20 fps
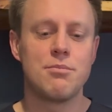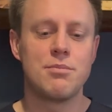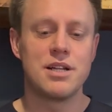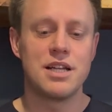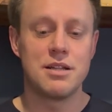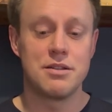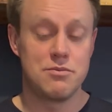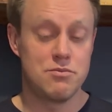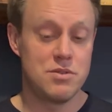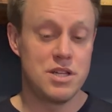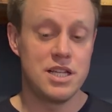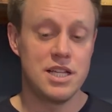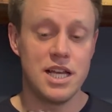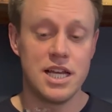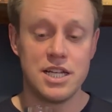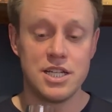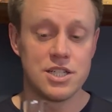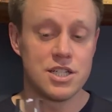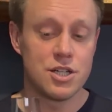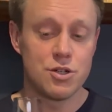but
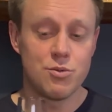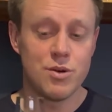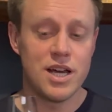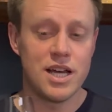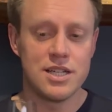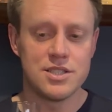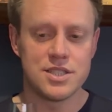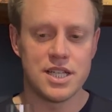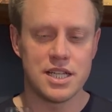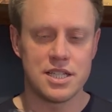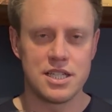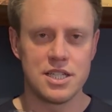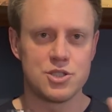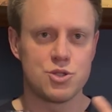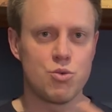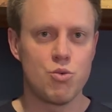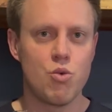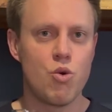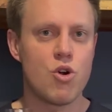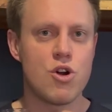in a good way. It's like this
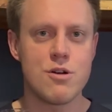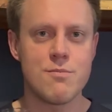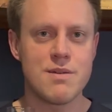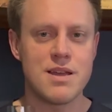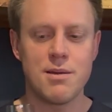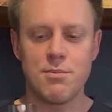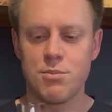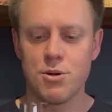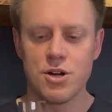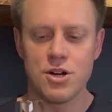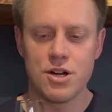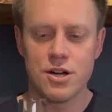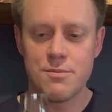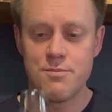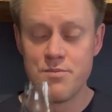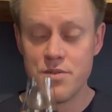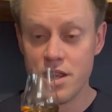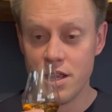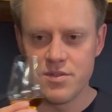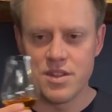warming burn.